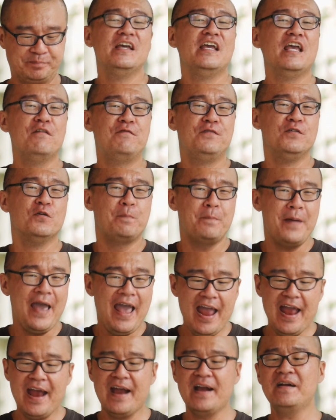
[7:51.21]
If you
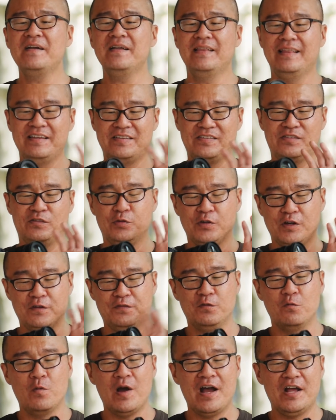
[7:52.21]
pair this
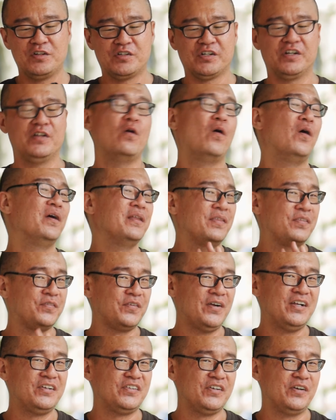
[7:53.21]
12-100 or the
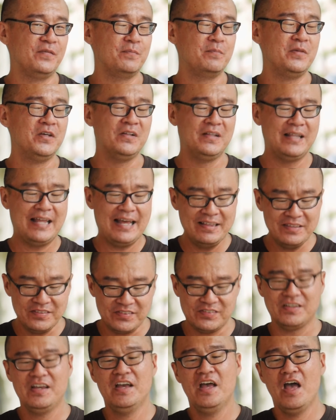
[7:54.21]
300mm
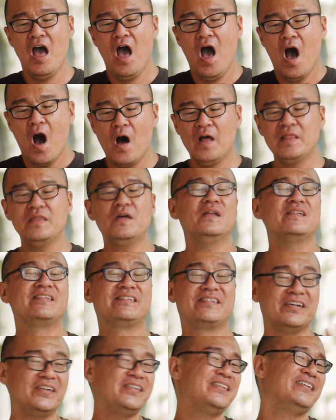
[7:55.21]
lens on
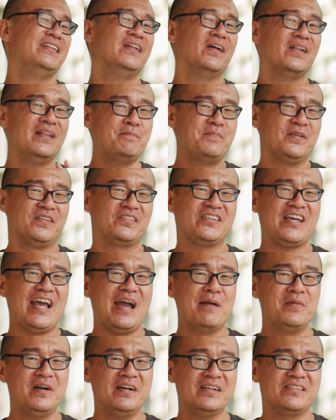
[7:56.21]
certain Olympus
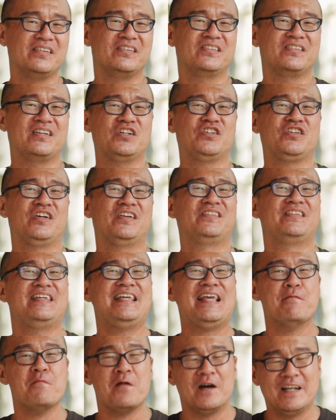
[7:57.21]
cameras such as
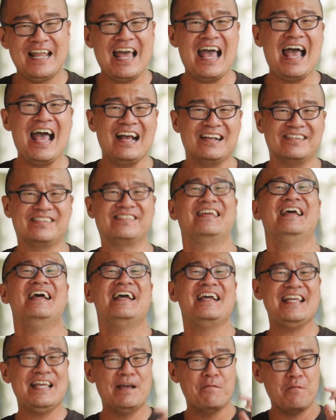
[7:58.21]
EM1X,
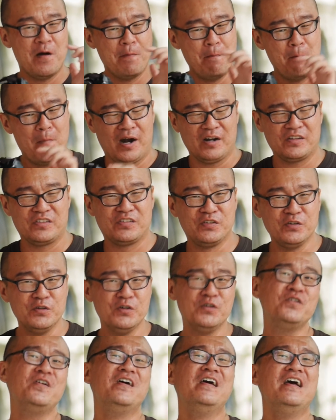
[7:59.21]
EM1 Mark
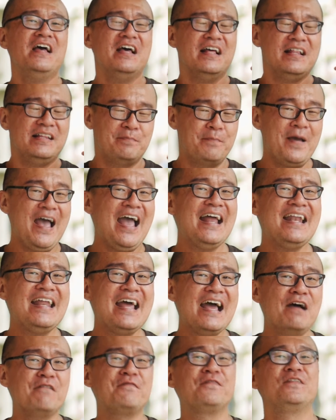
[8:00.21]
II, the
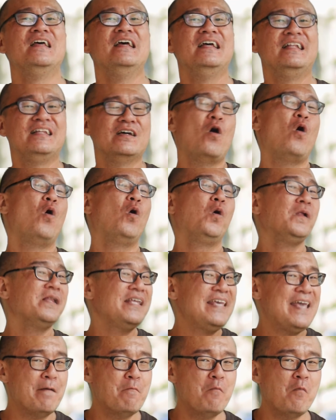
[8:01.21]
Pan-F, the
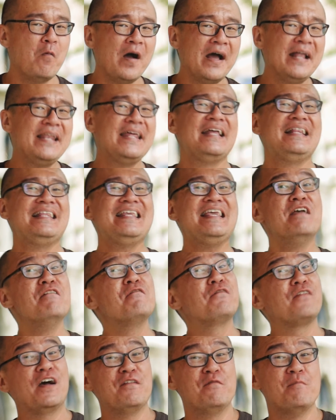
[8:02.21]
old EM1 and
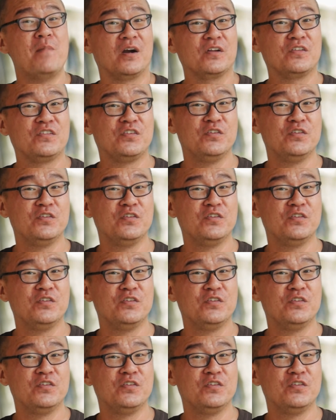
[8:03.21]
EM5 Mark